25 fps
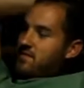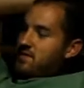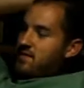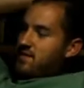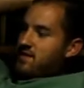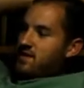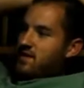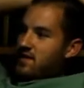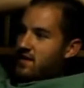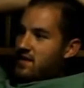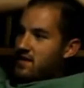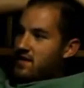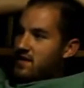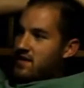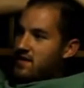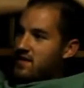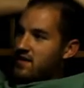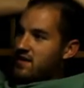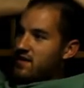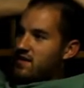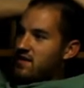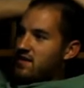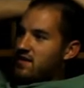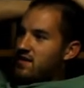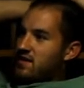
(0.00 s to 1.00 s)

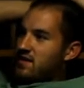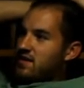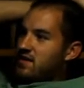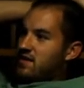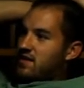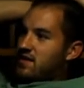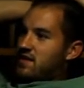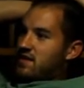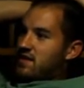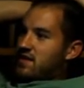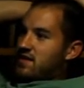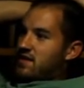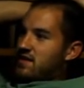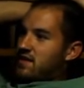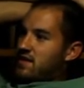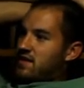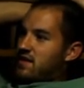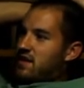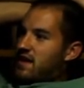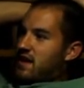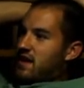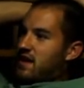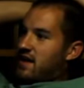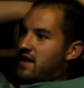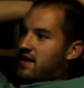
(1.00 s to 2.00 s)

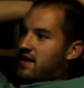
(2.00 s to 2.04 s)
(silent)